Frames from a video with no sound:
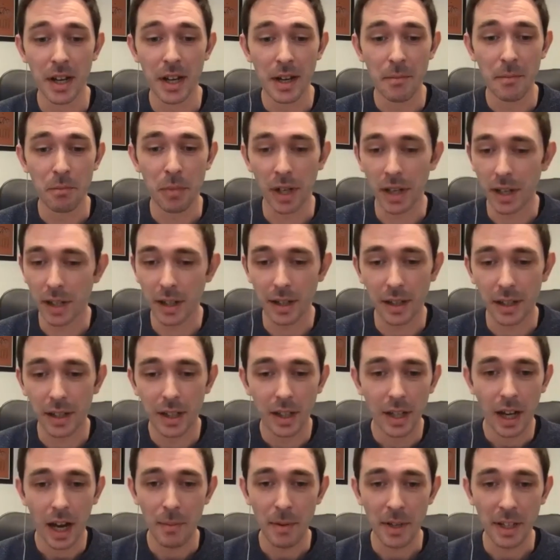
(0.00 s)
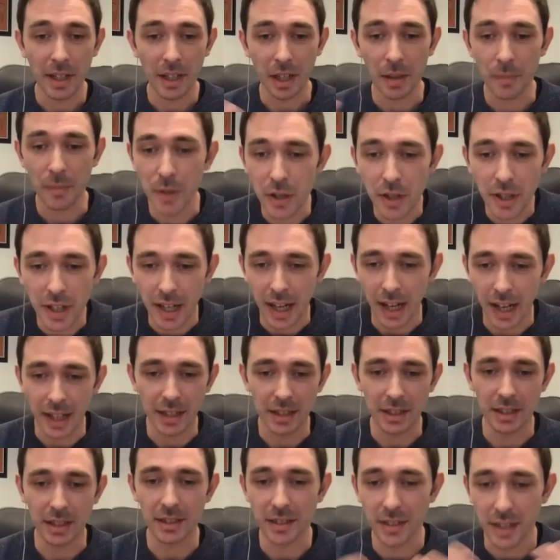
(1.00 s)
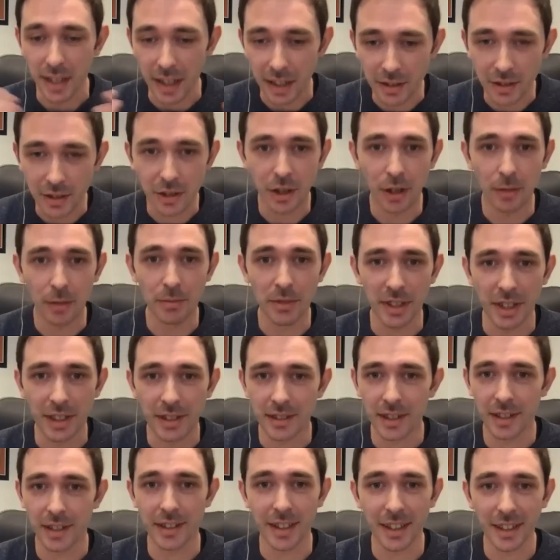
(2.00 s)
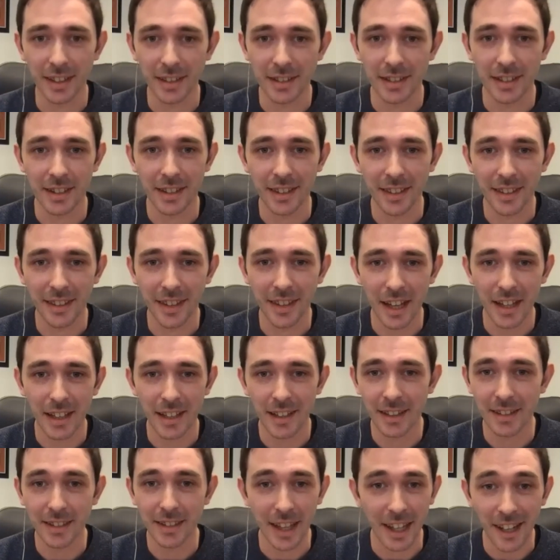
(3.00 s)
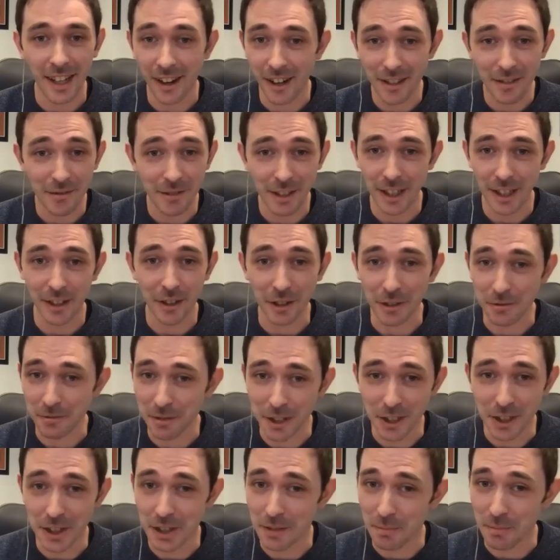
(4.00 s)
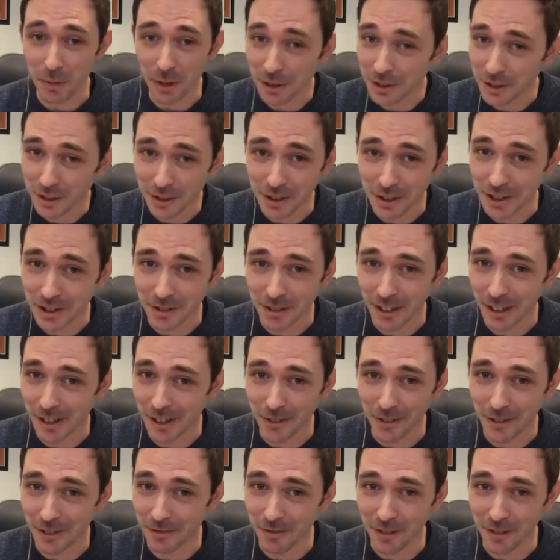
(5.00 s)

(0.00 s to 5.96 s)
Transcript: But I mean, communications, intercoms, things like this, they kind of take on a renewed importance throughout all of